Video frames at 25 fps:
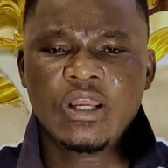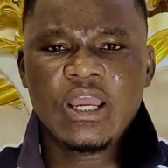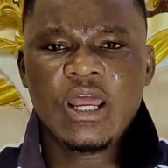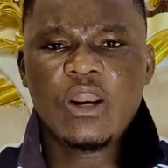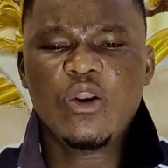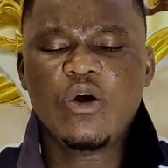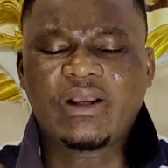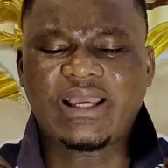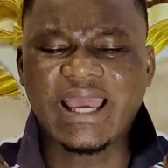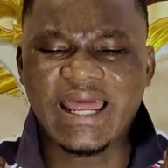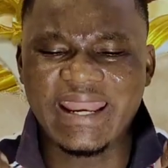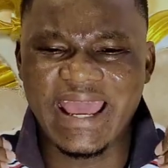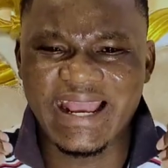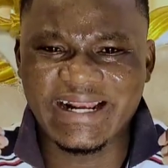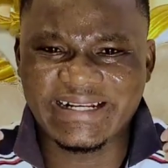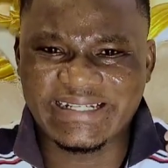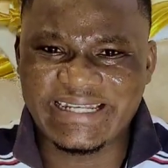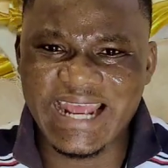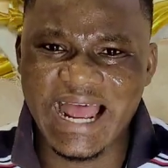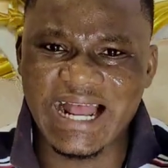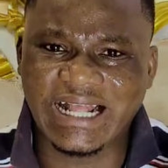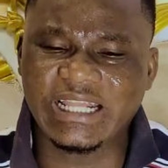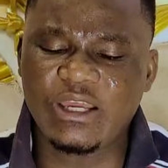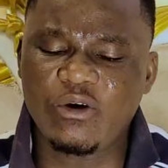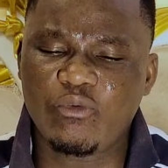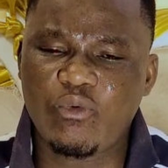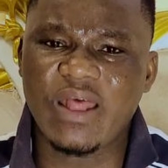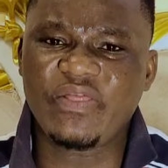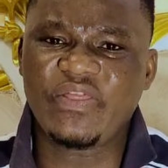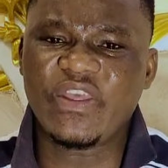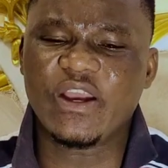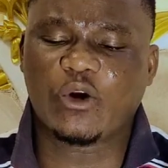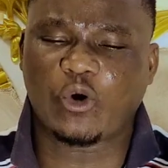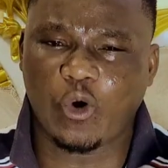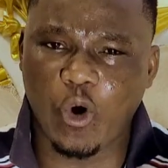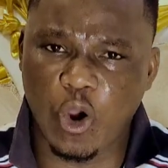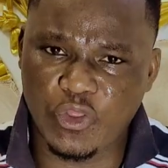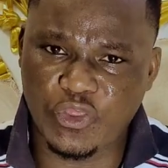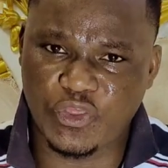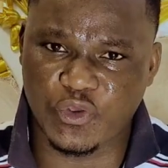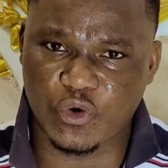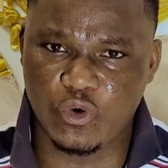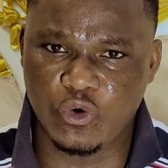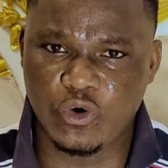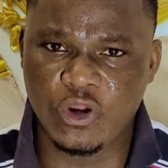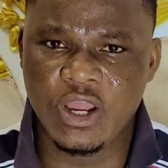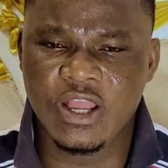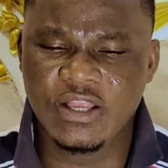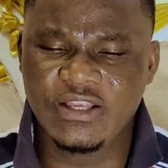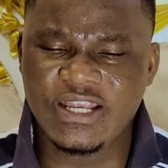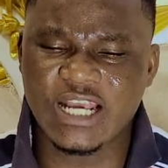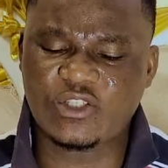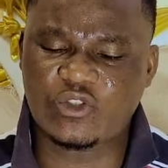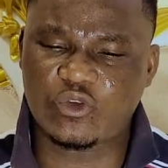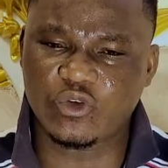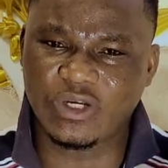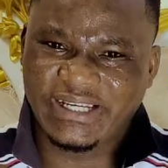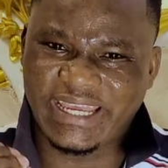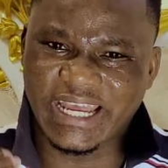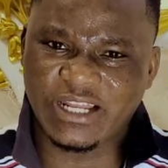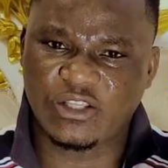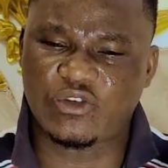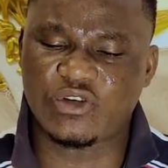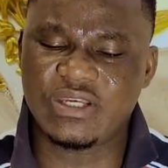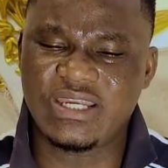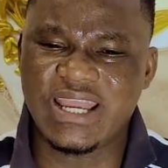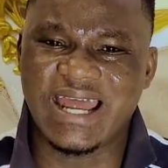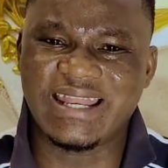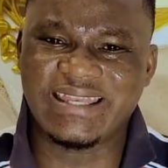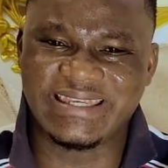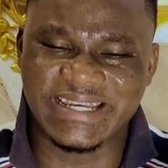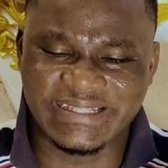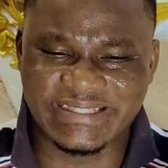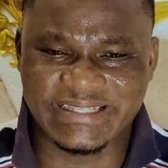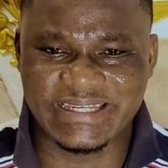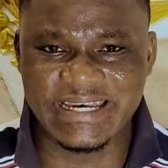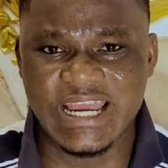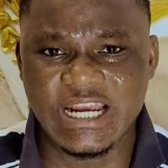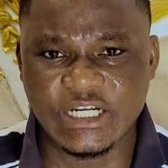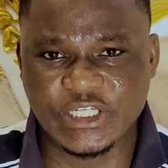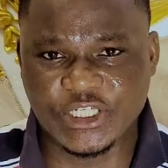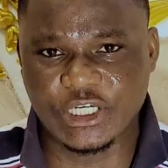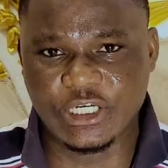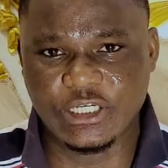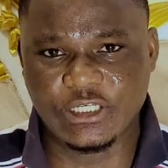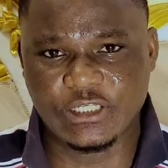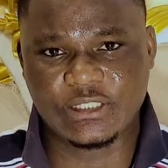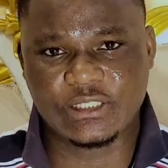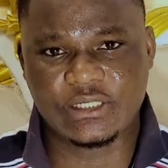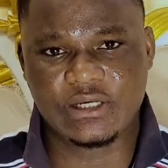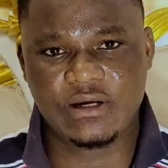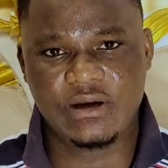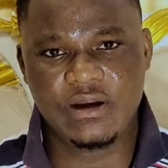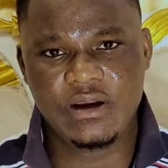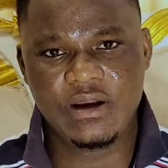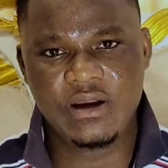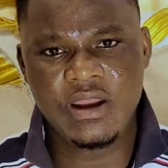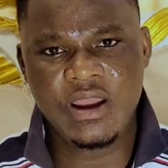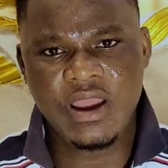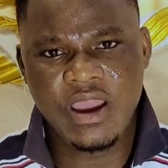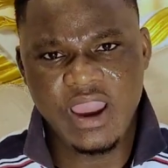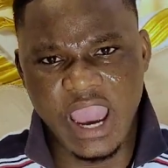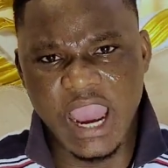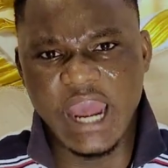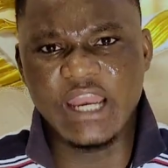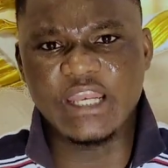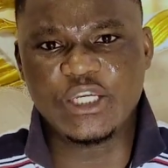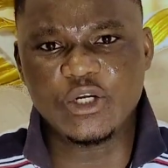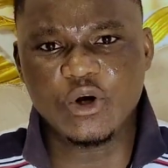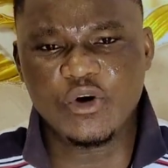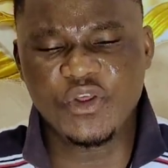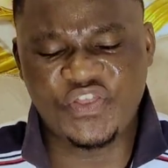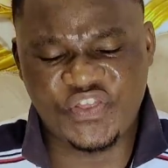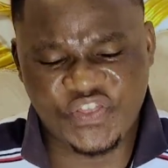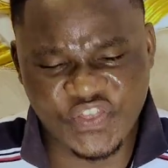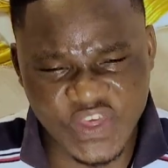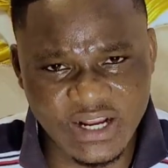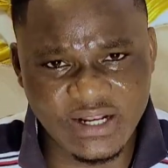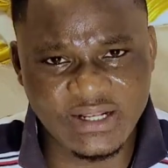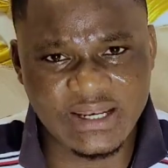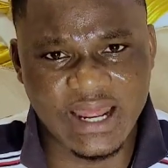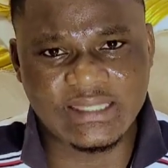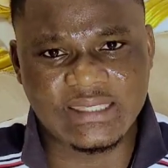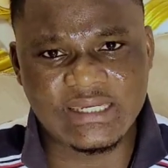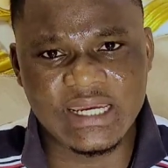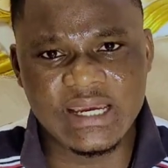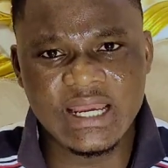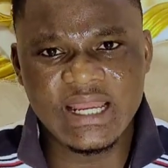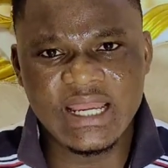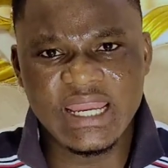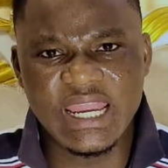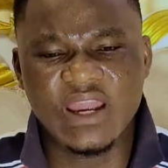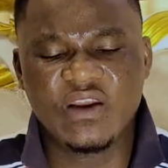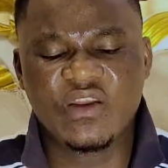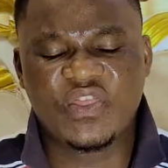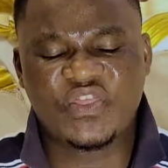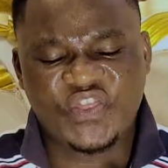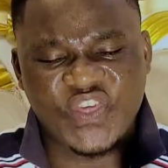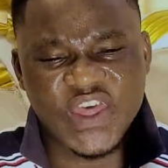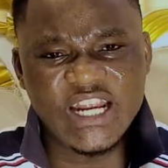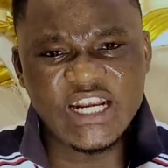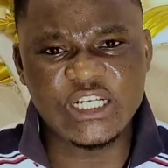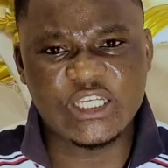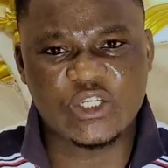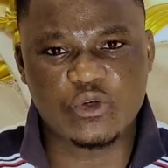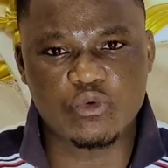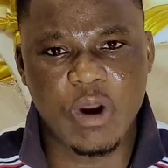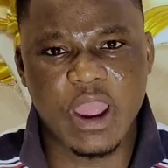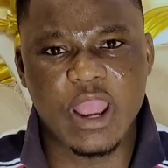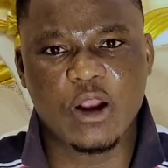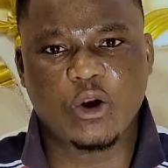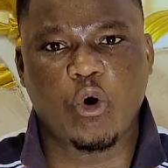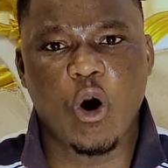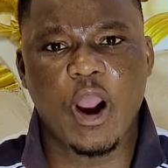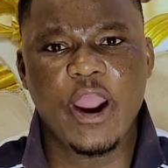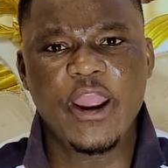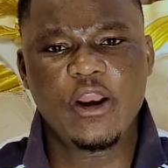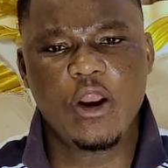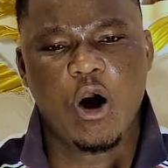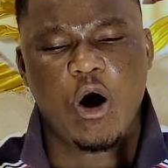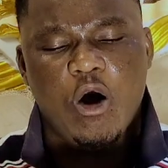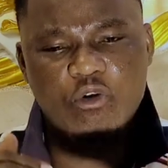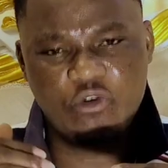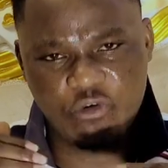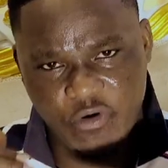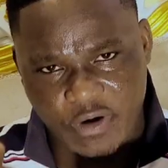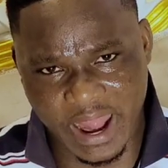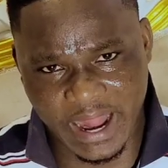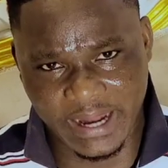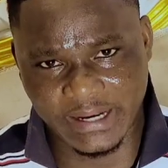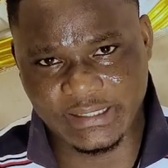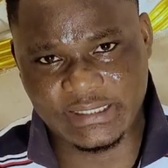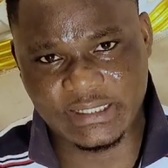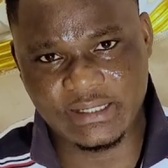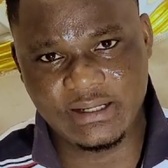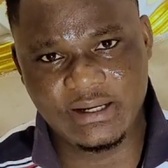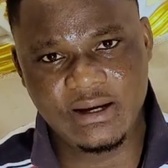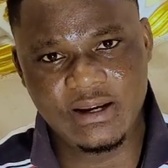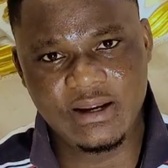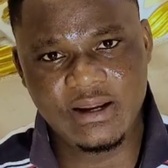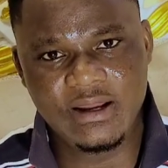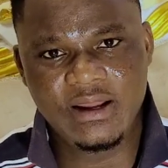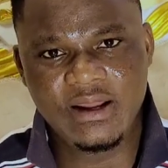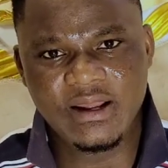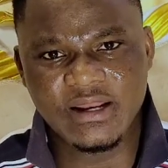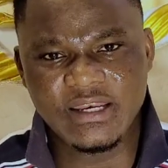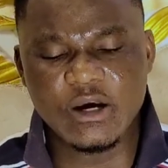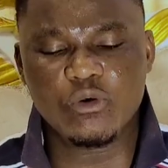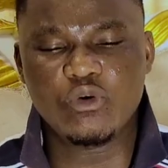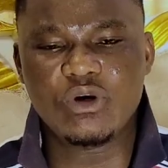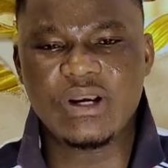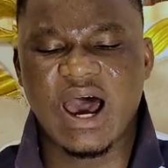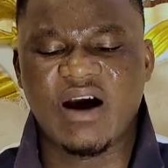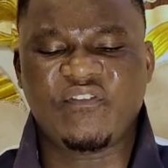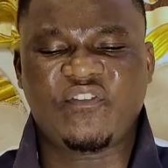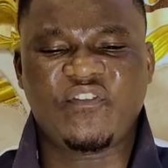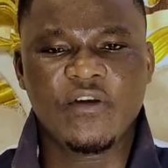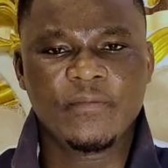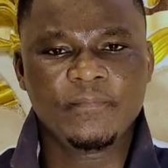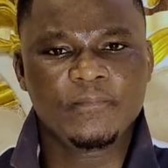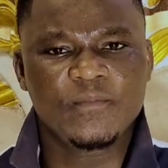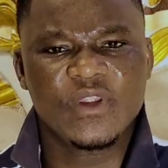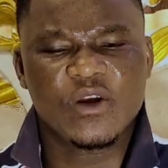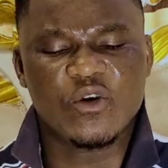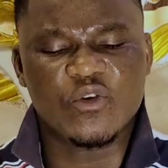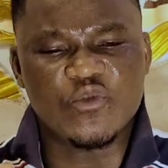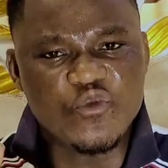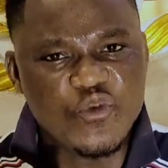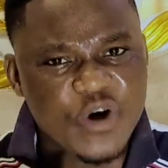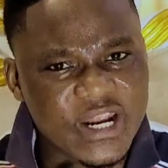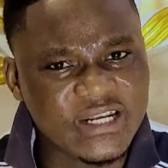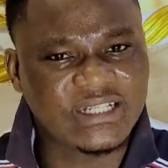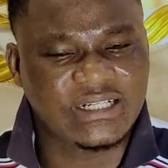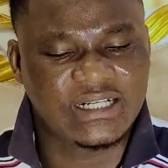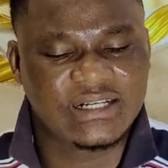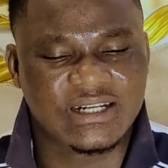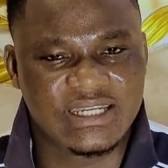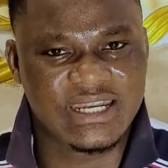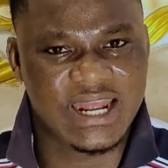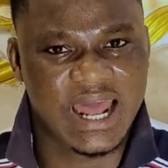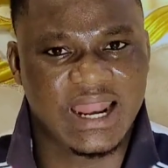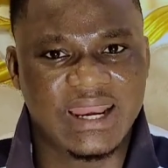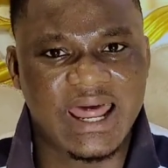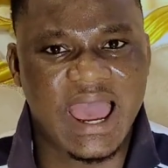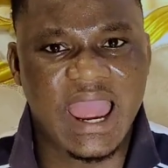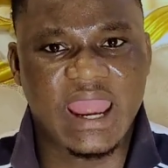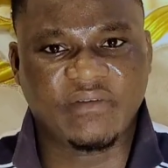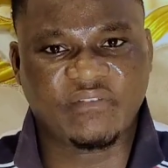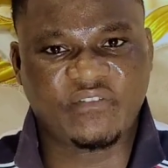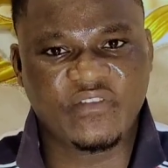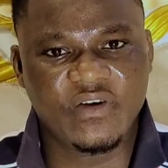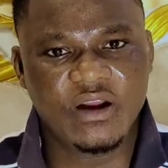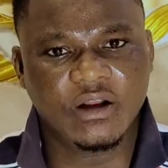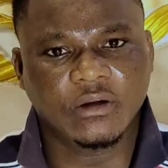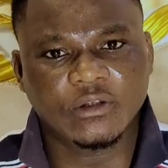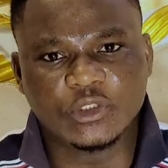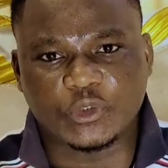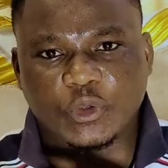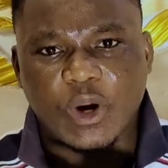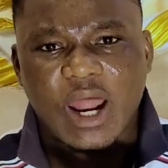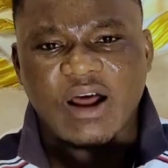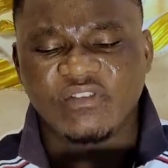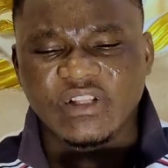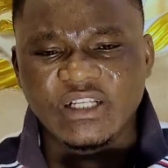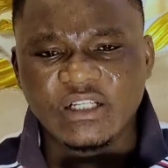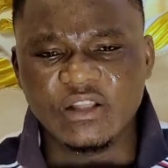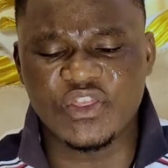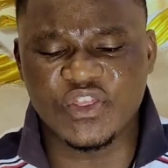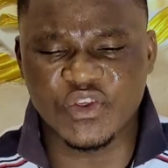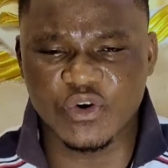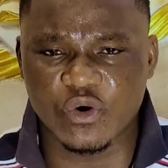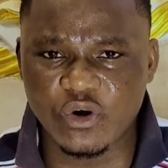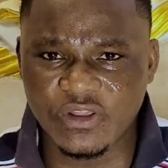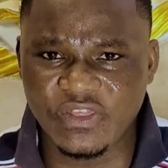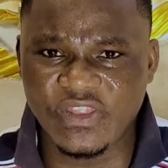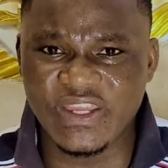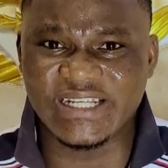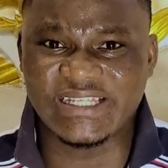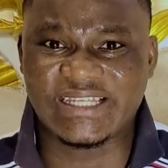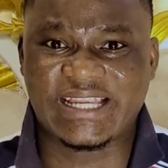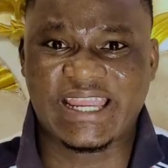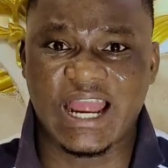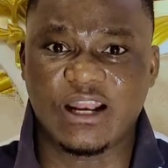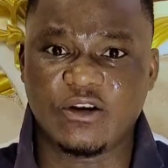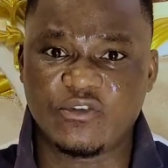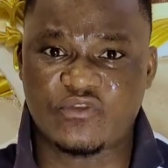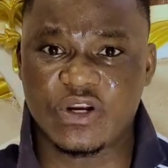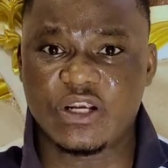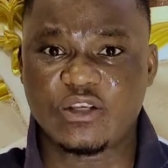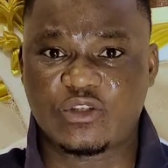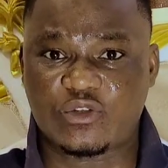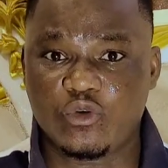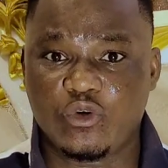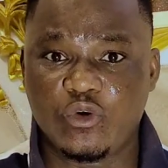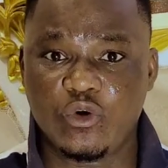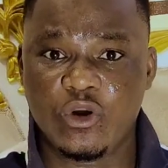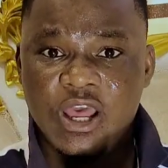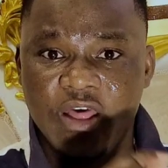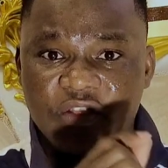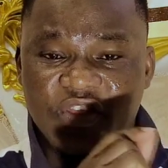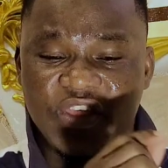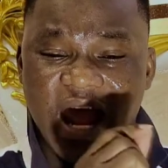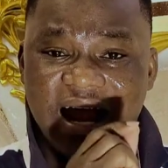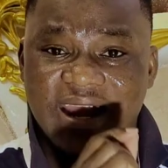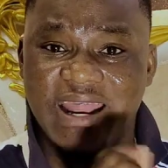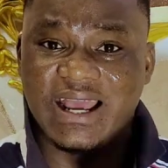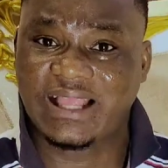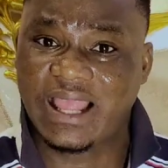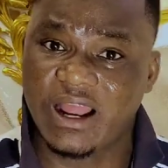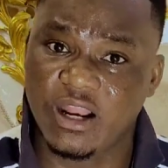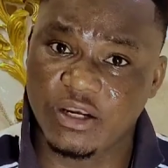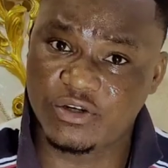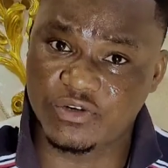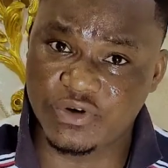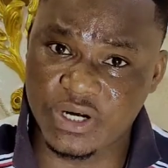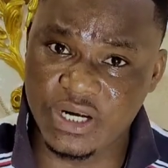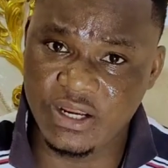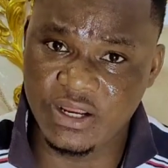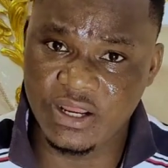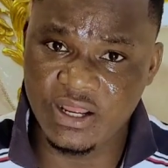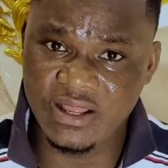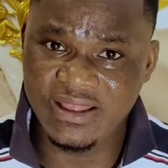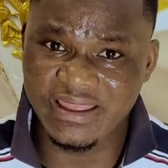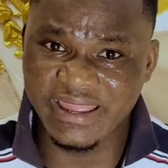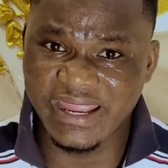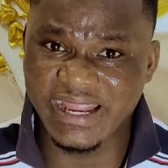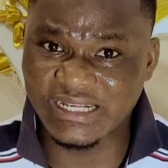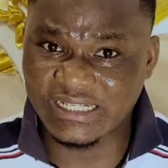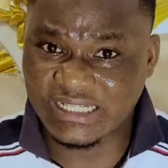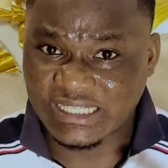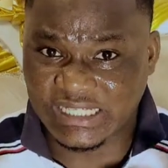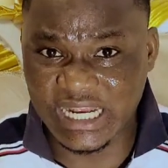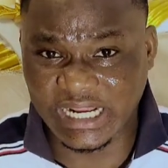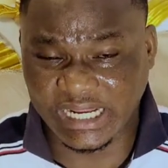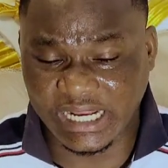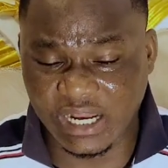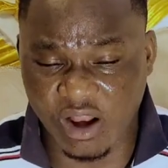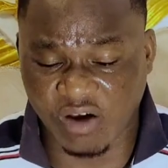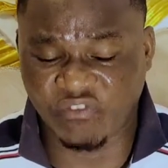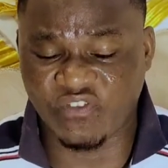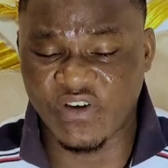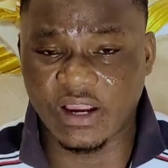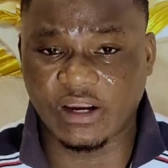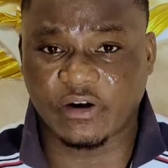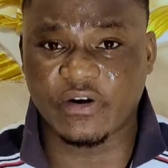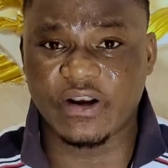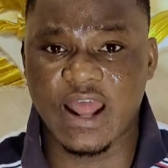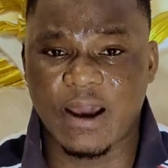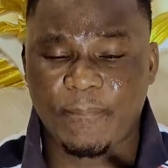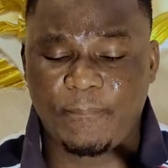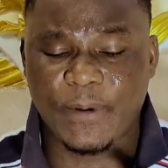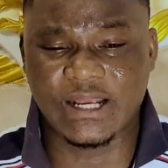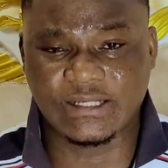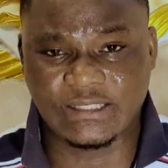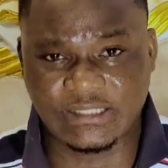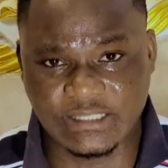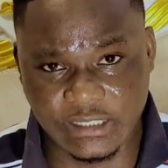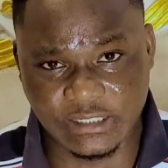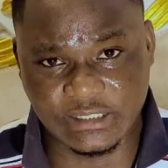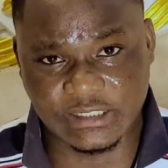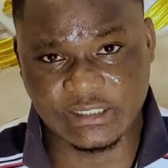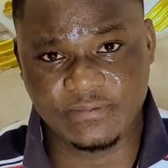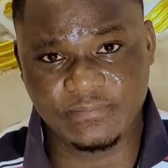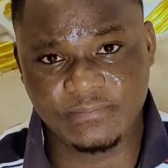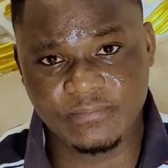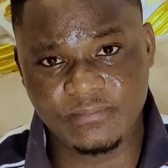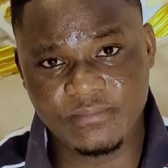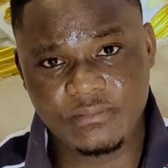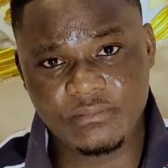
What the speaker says: look at exactly what they go through just to get to their destinations. And you think that if things were going on right, they would have risked their life traveling through these countries to the other country in seeking of a greener pastures?